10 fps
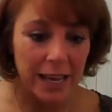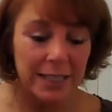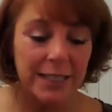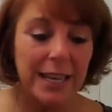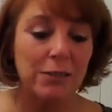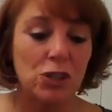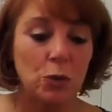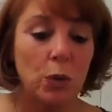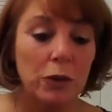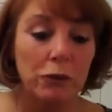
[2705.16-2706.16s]
saves
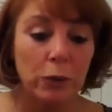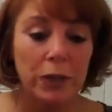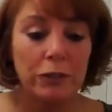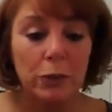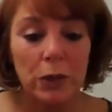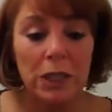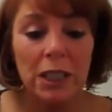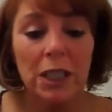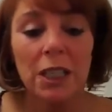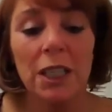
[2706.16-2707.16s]
you $144.
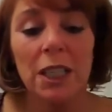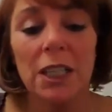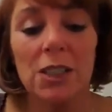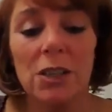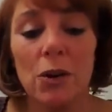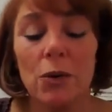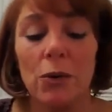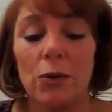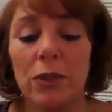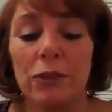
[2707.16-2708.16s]

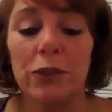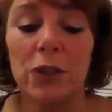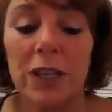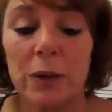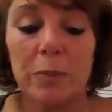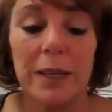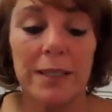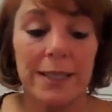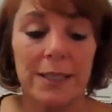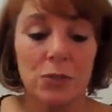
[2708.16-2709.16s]
So the full year
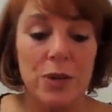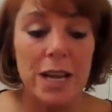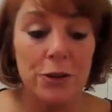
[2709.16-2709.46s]
price is $300.